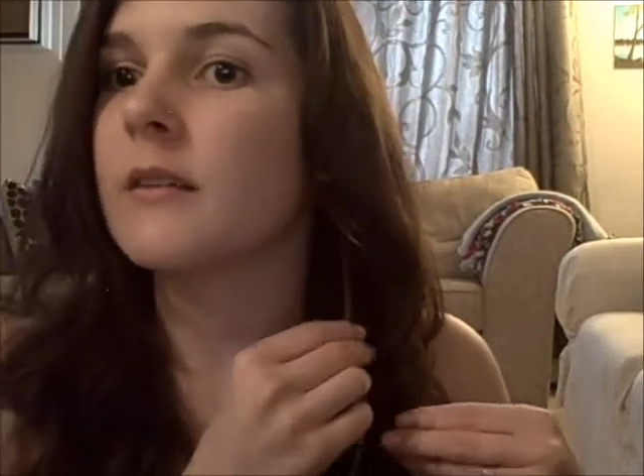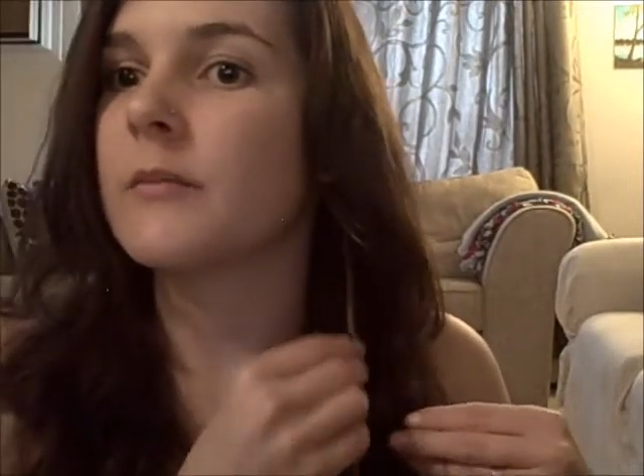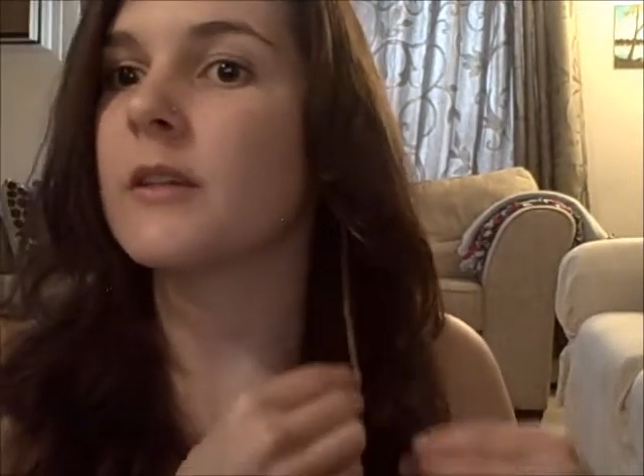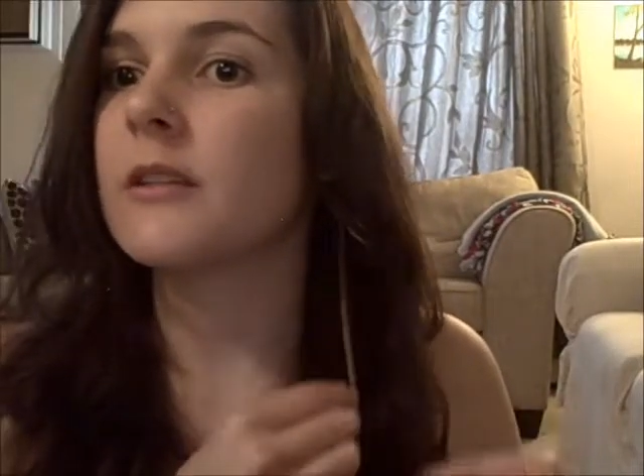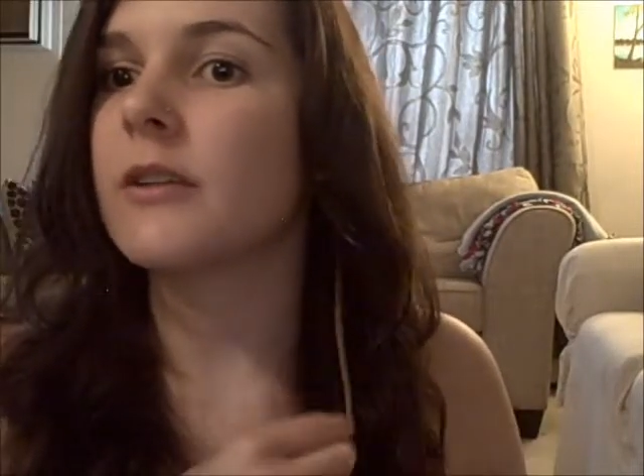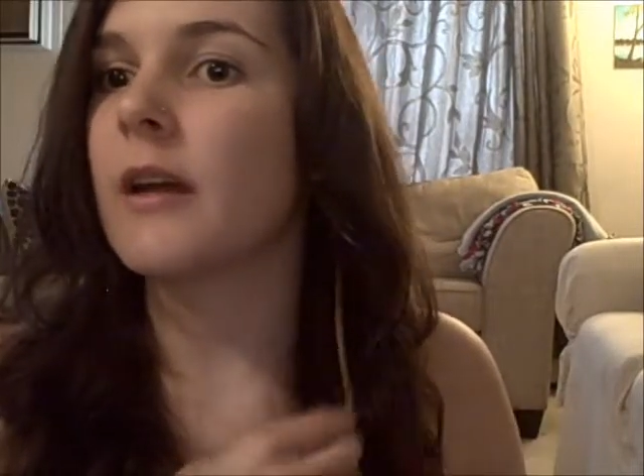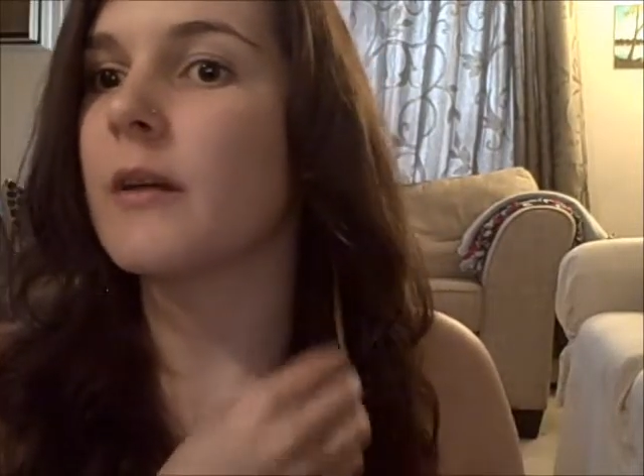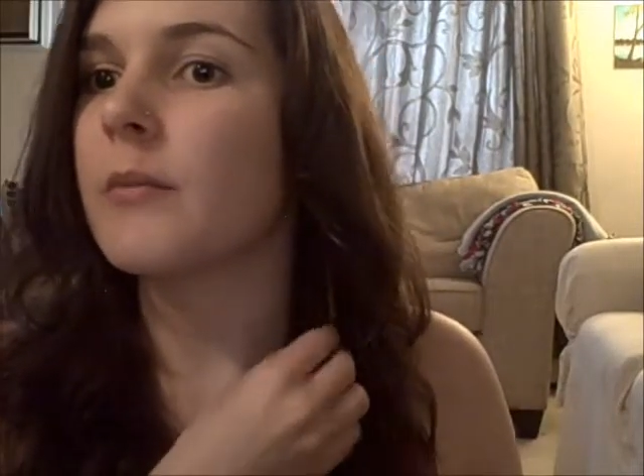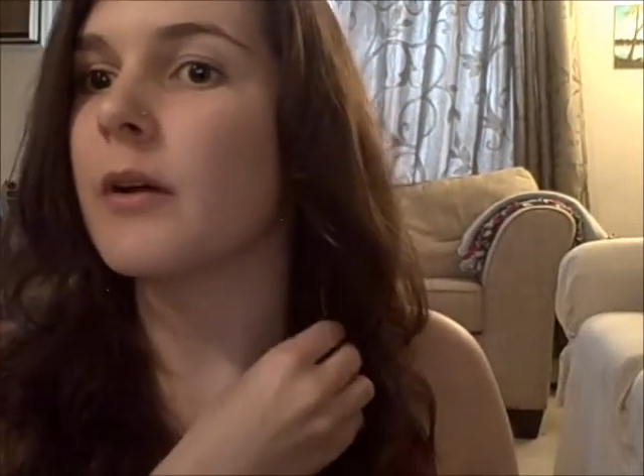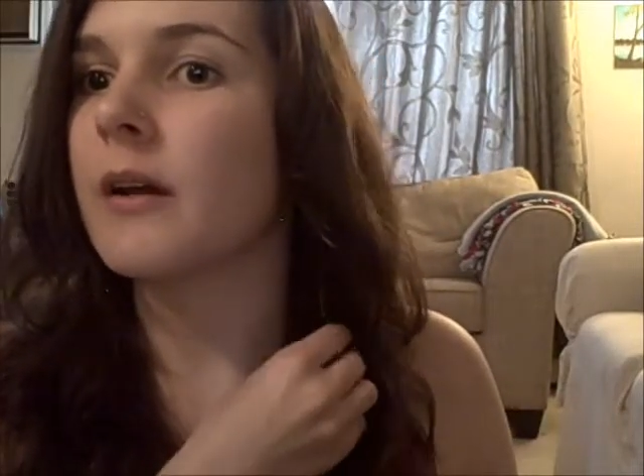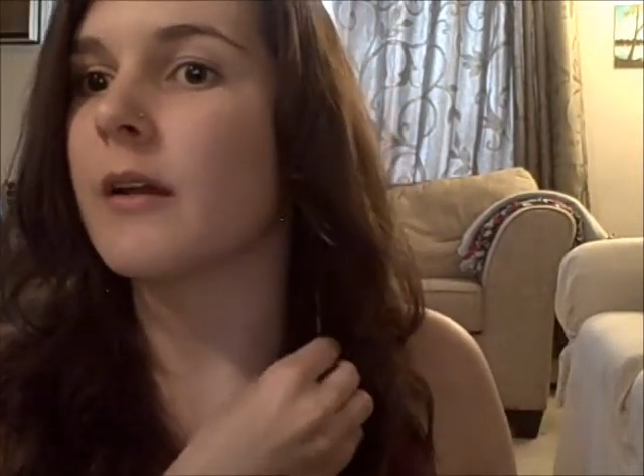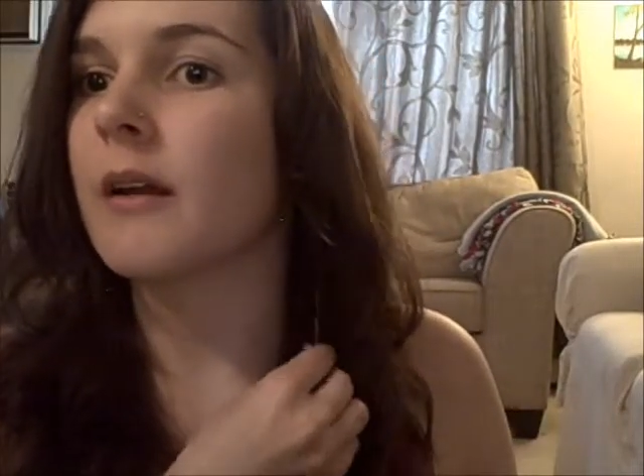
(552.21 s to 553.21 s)
I'm going to try and
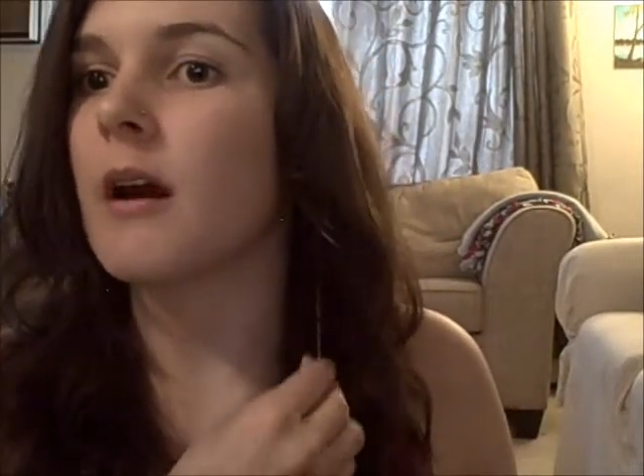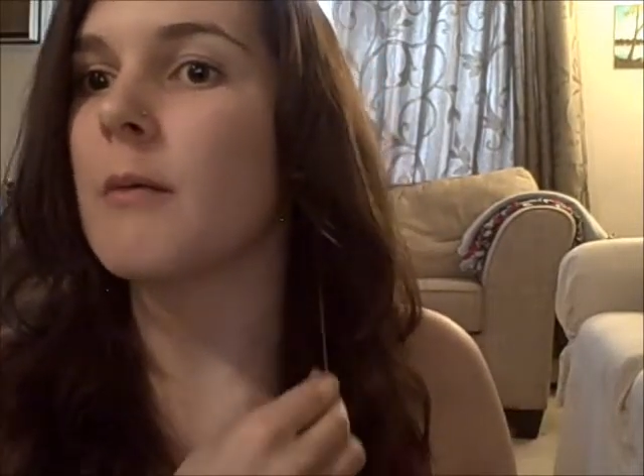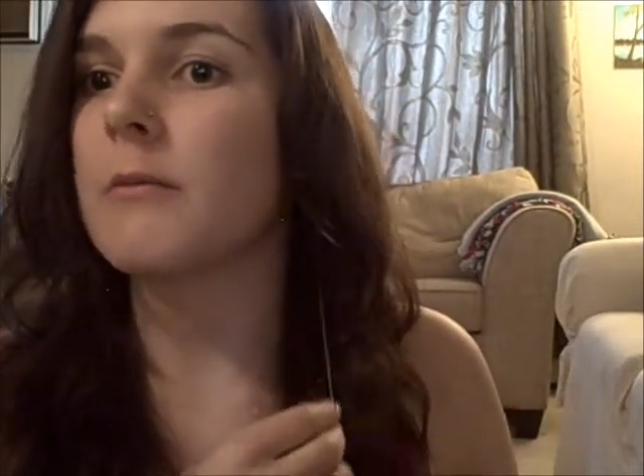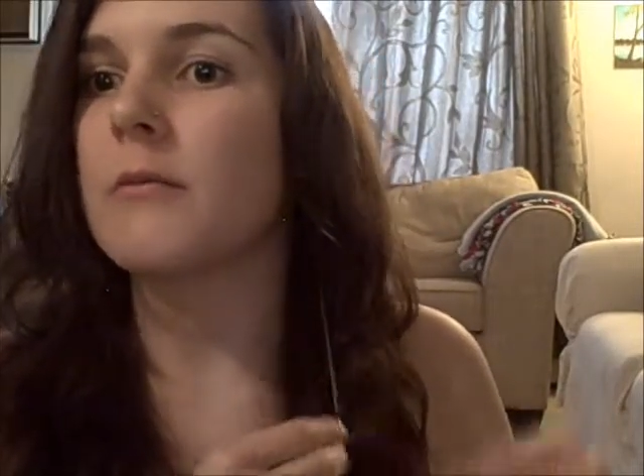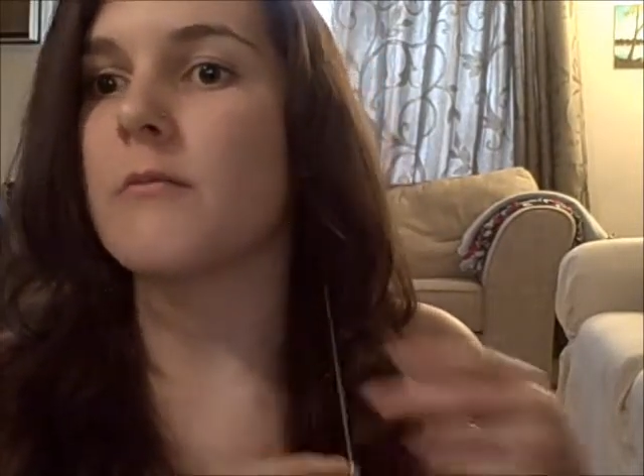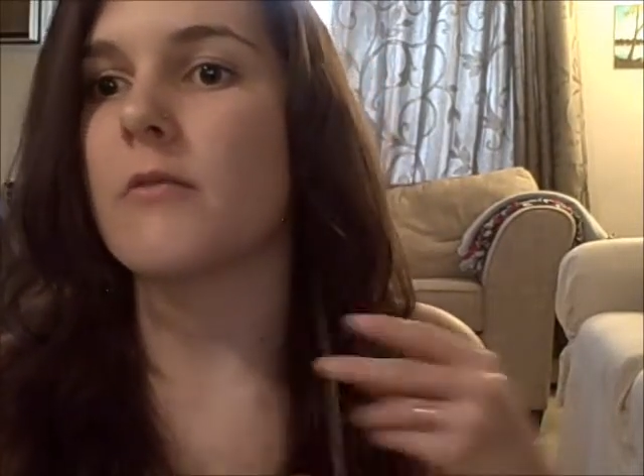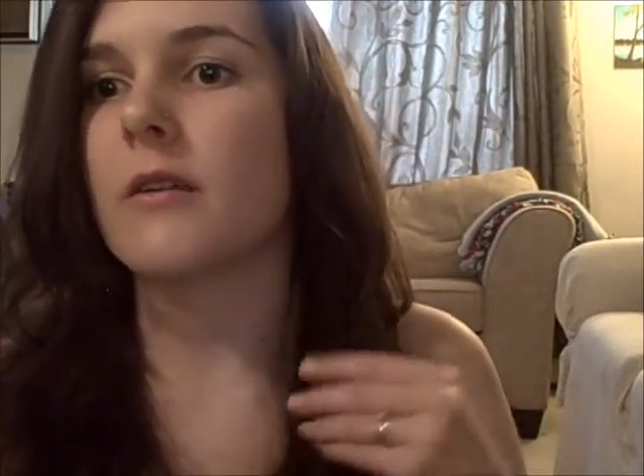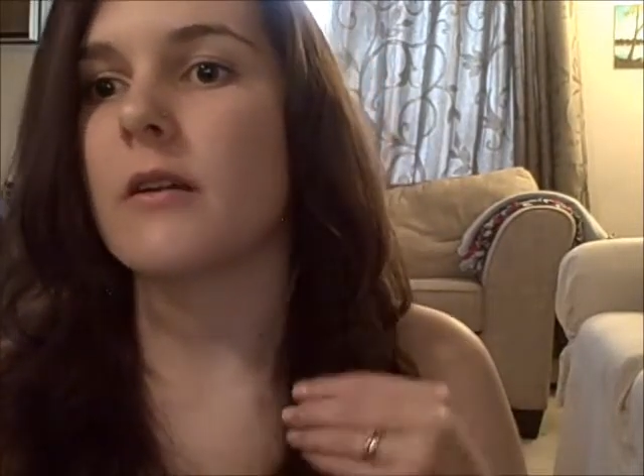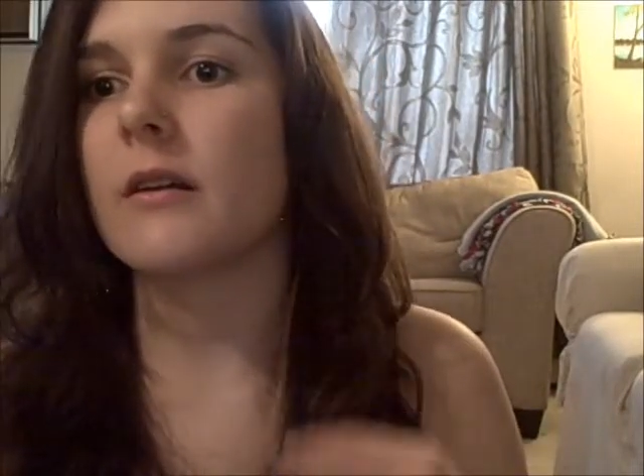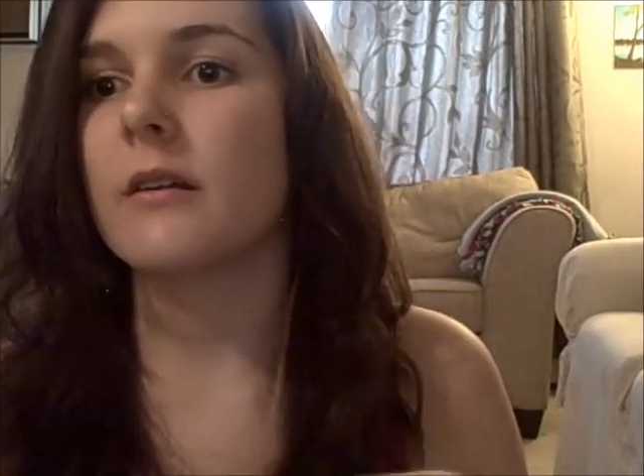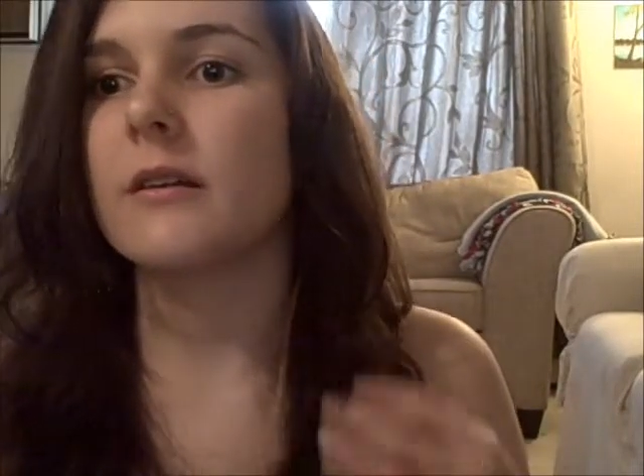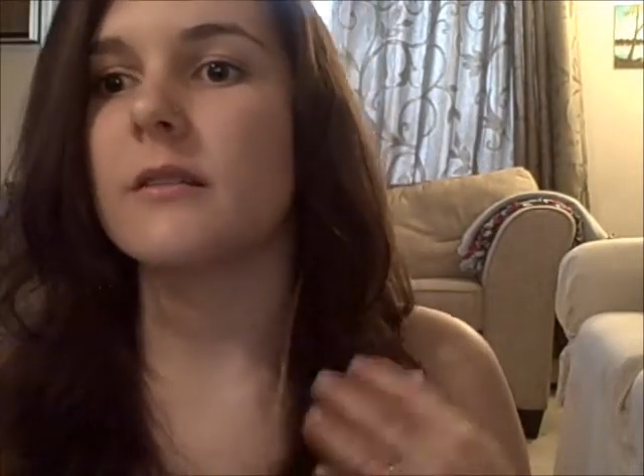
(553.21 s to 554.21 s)
put in a couple more
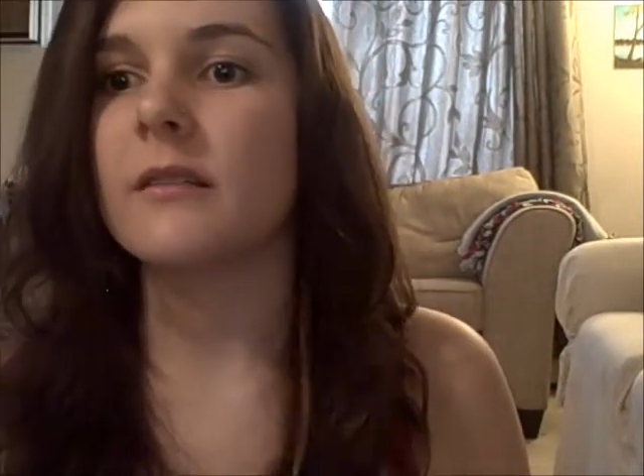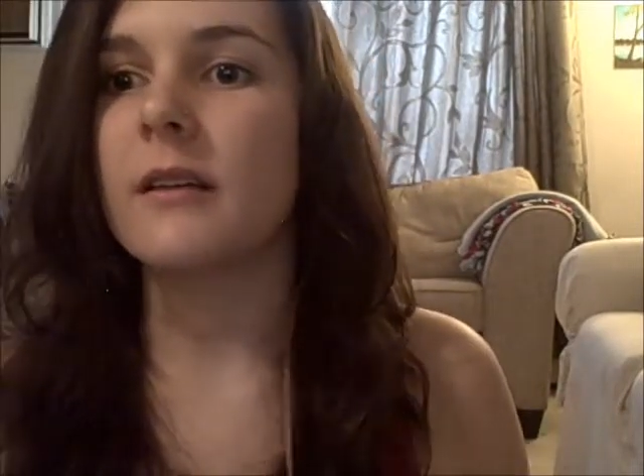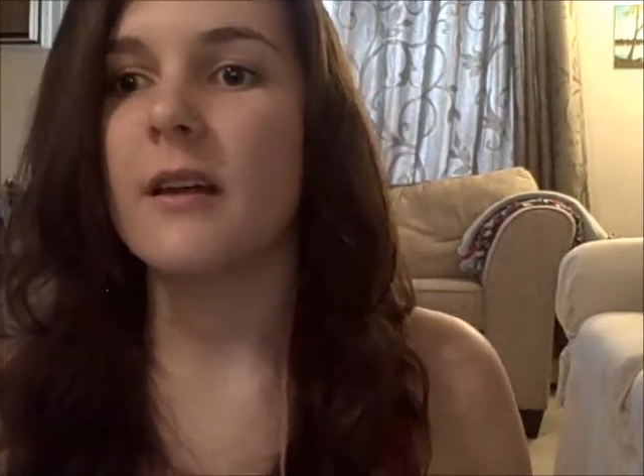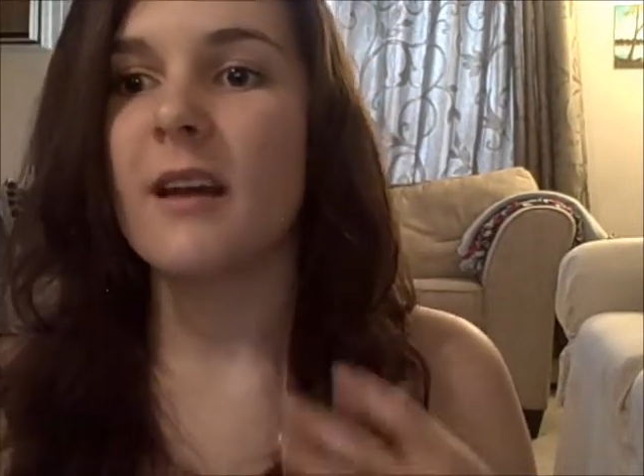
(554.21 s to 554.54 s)
because